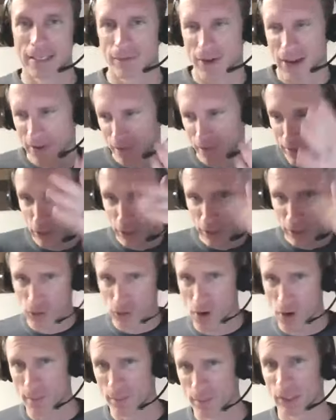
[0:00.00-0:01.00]
If I tell
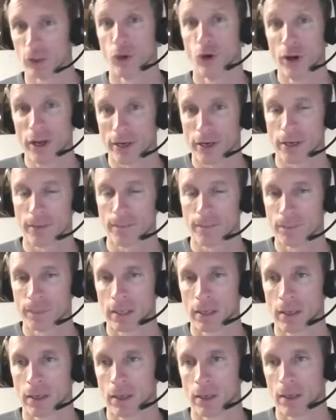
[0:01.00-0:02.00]
you I'm a lawyer,
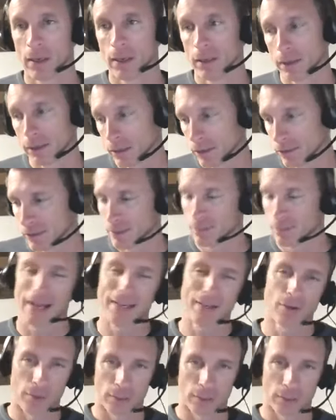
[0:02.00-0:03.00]
you'll say, well, I
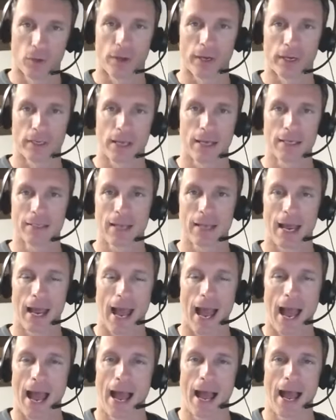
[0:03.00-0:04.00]
know what a lawyer does.
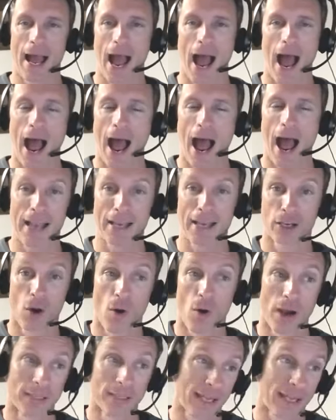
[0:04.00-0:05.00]
I can go
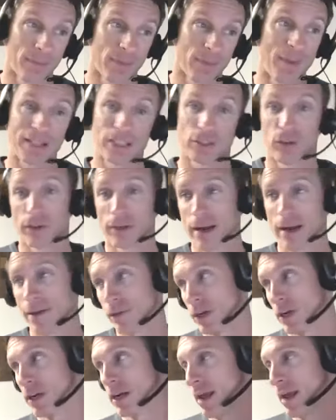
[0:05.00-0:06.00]
on and say I'm the best lawyer
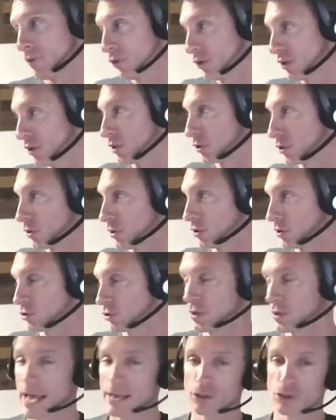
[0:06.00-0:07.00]
ever and I have all these
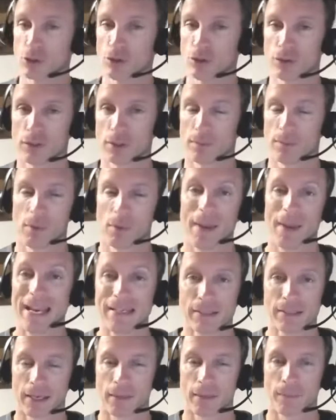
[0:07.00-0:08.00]
credentials and I'm
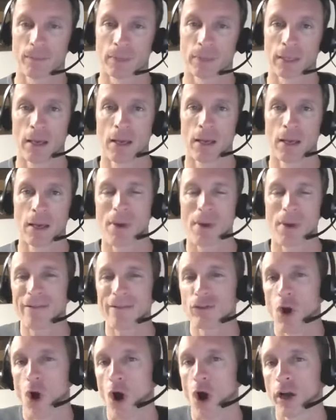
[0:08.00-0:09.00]
amazing, but I have
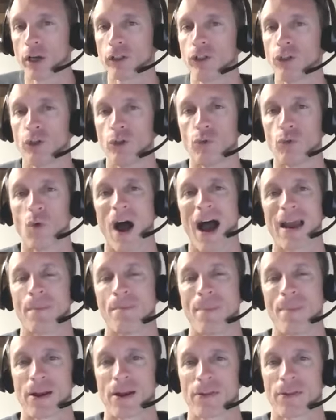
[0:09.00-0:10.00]
to argue why I'm
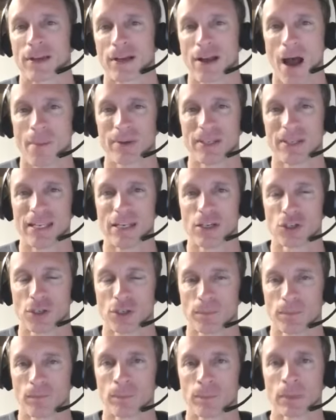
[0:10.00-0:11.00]
better than the
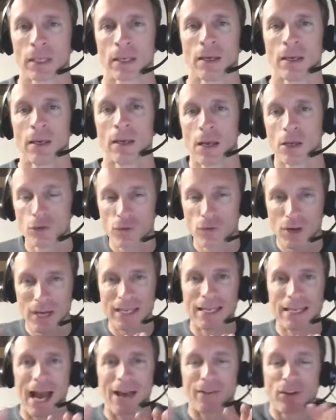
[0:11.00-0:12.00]
competition. I've
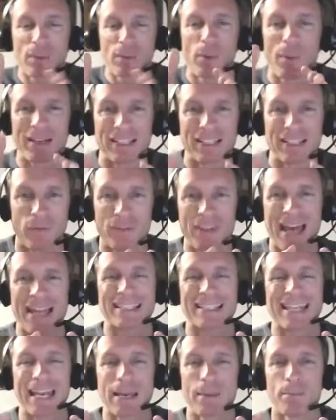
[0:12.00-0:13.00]
already put myself in that
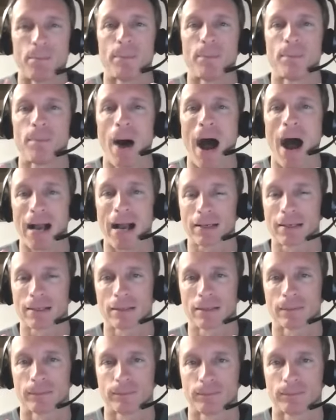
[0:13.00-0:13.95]
same box.